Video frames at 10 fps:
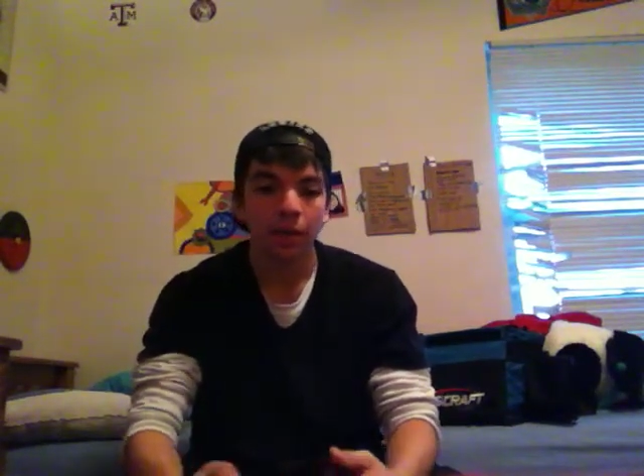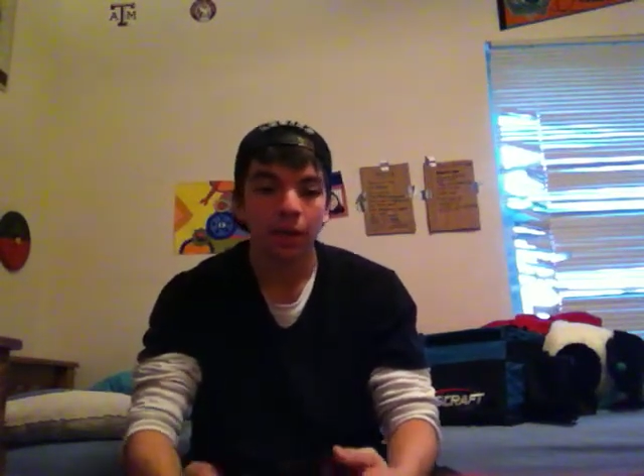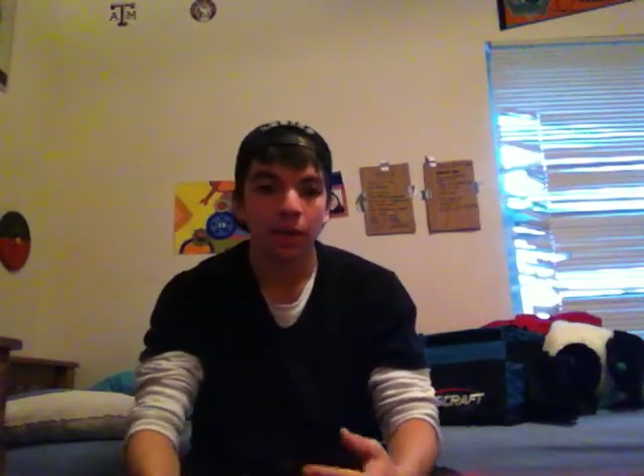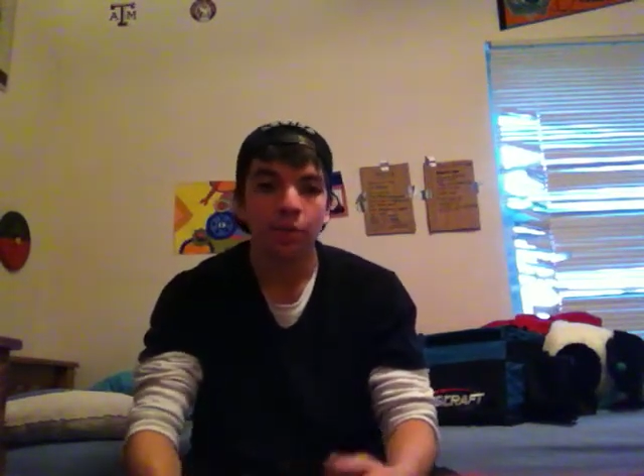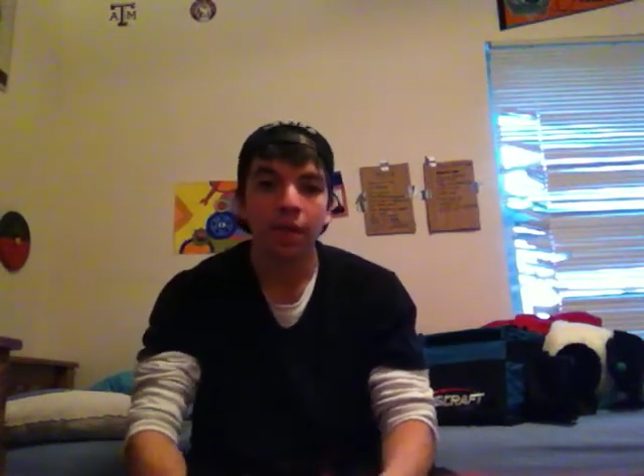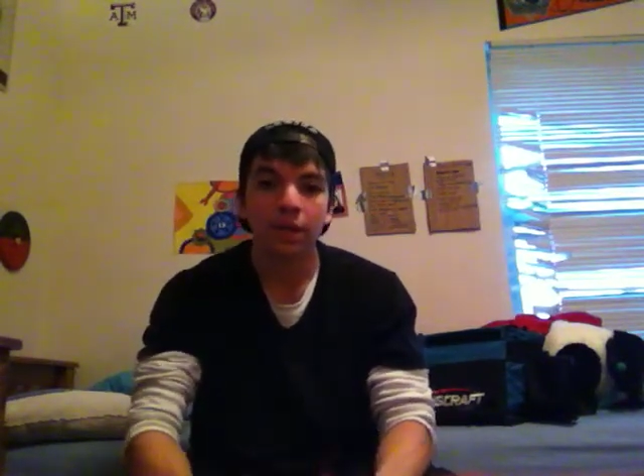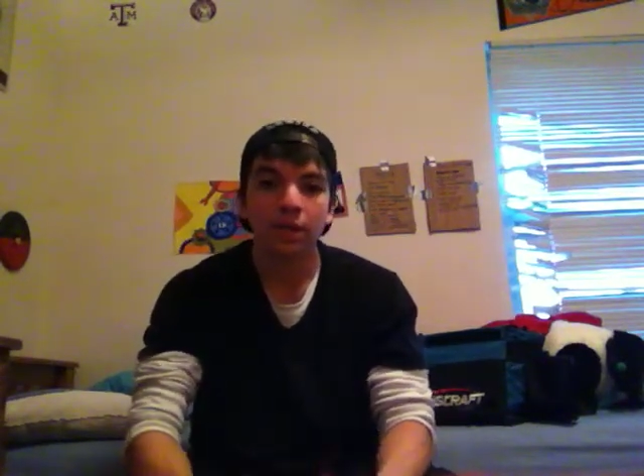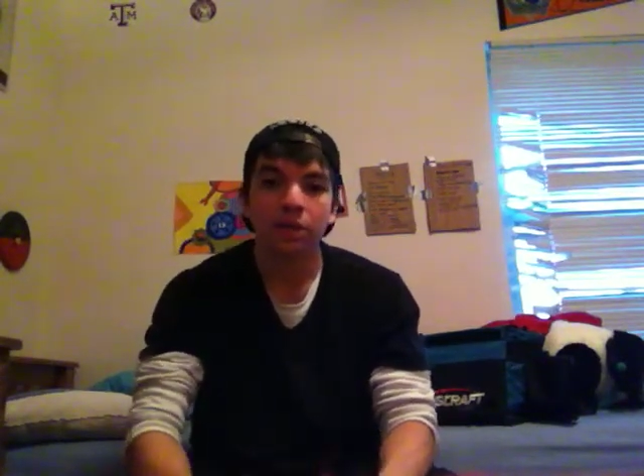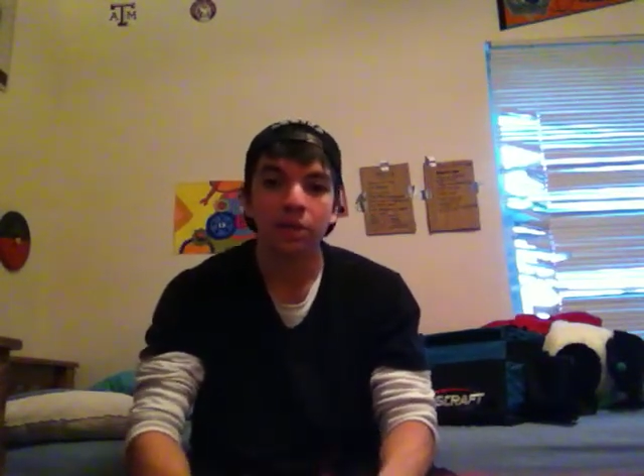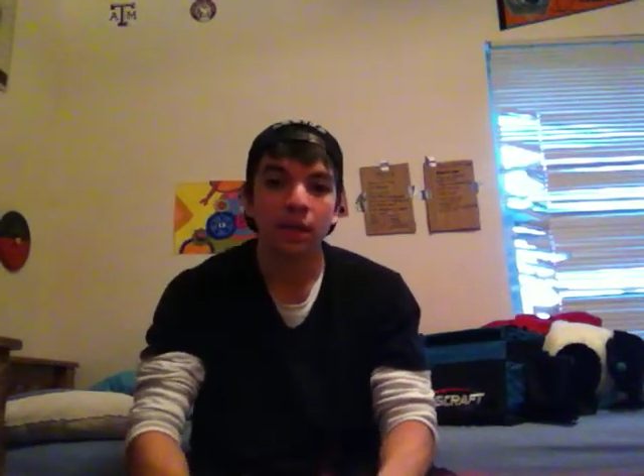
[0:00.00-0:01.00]
any
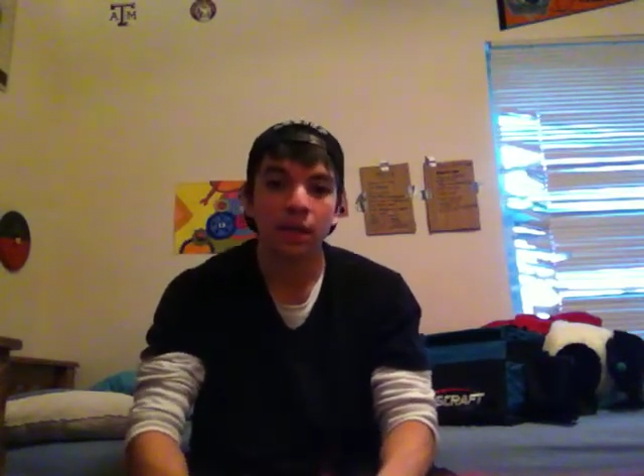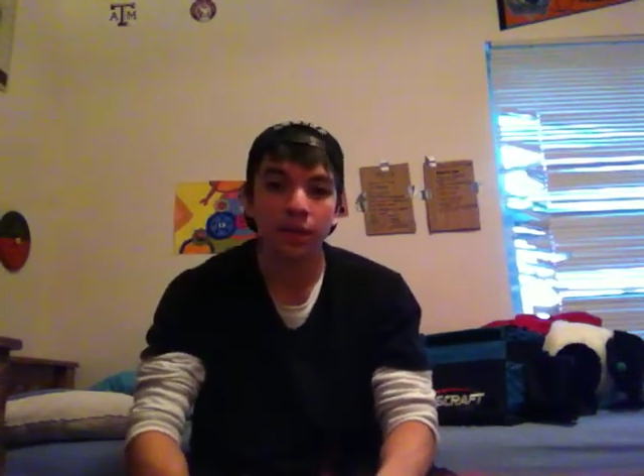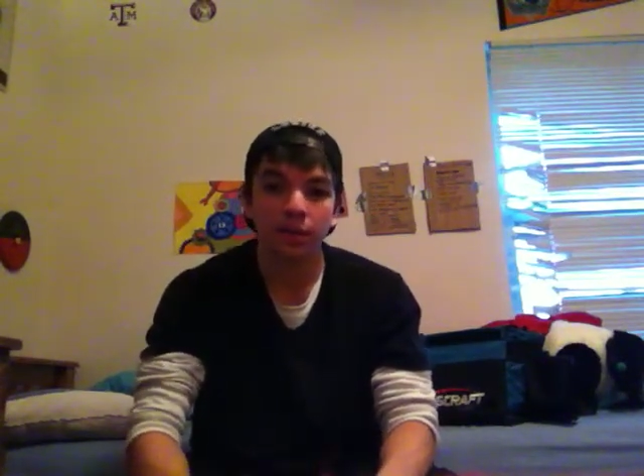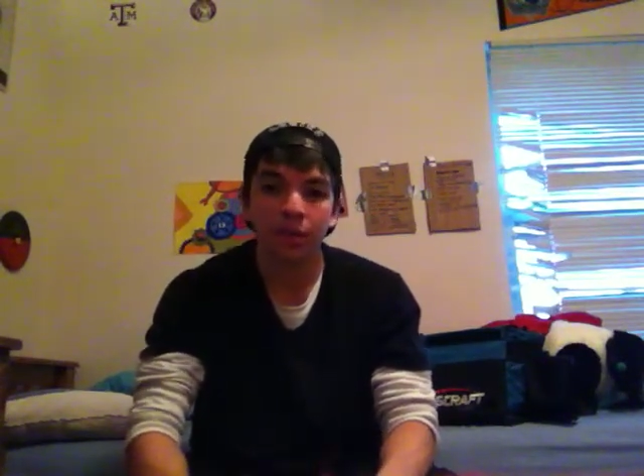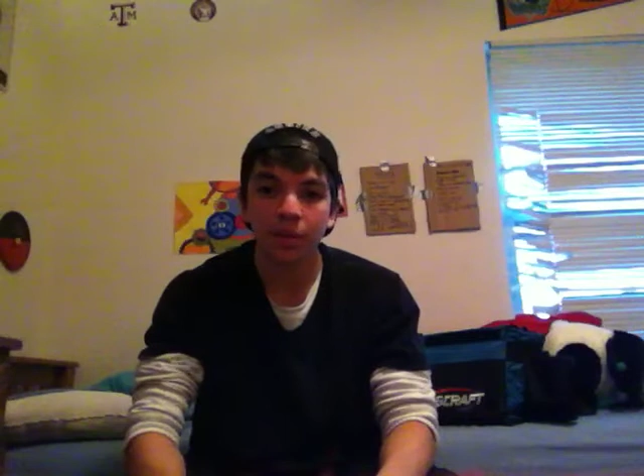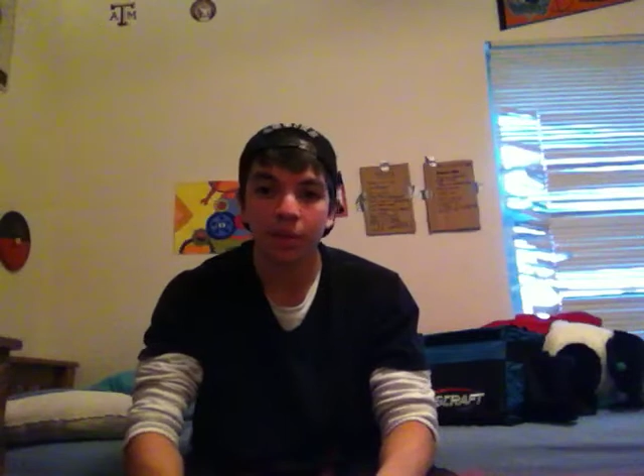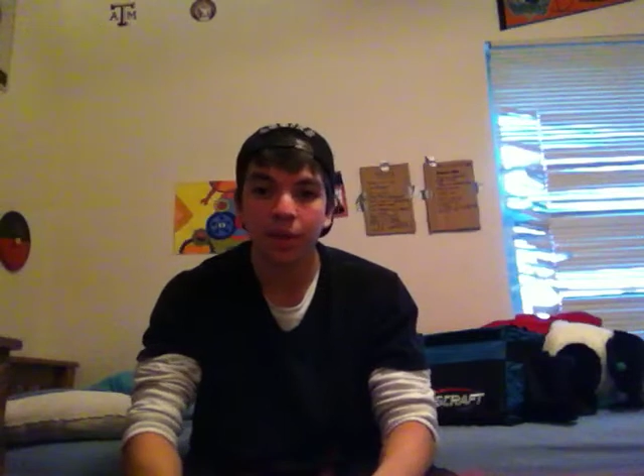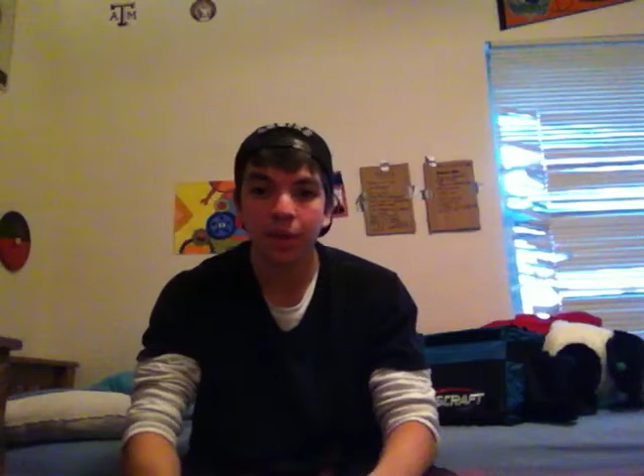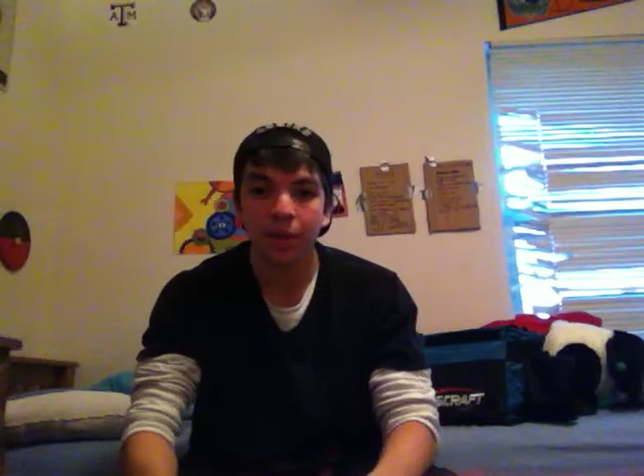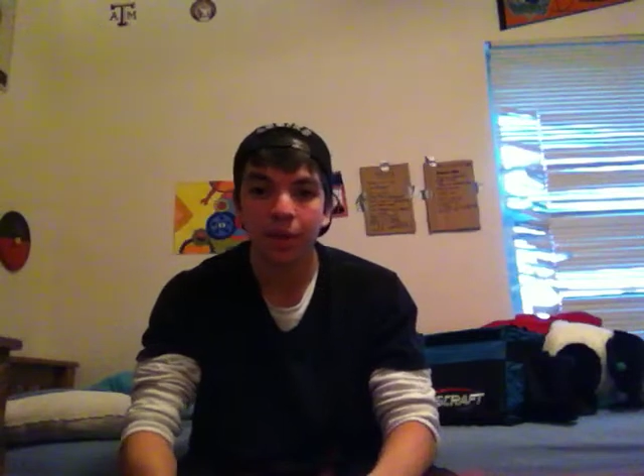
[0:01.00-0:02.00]
packages that come
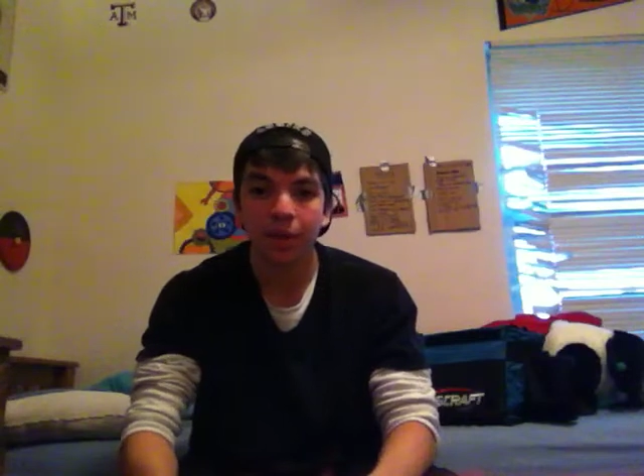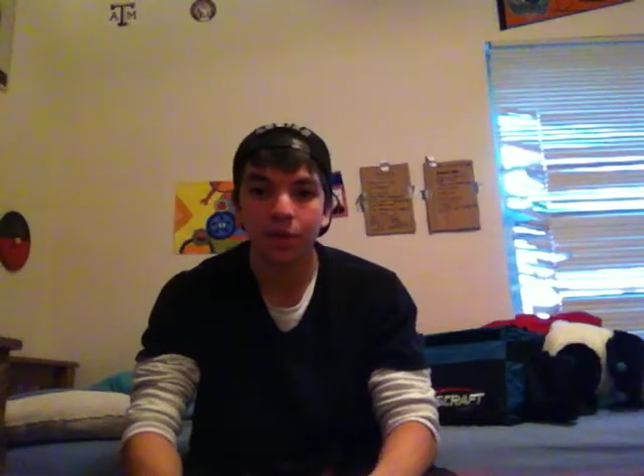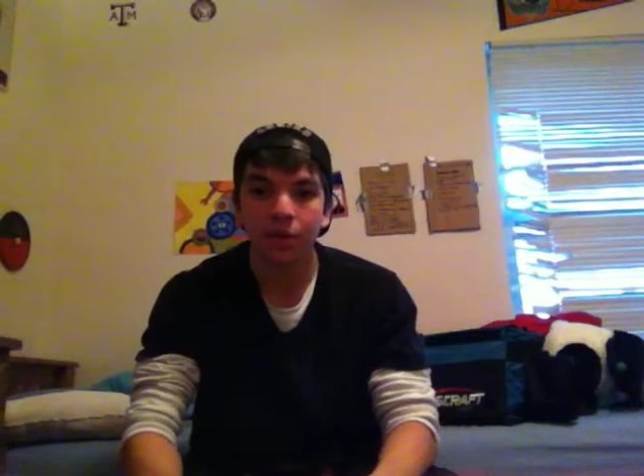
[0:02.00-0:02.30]
in the near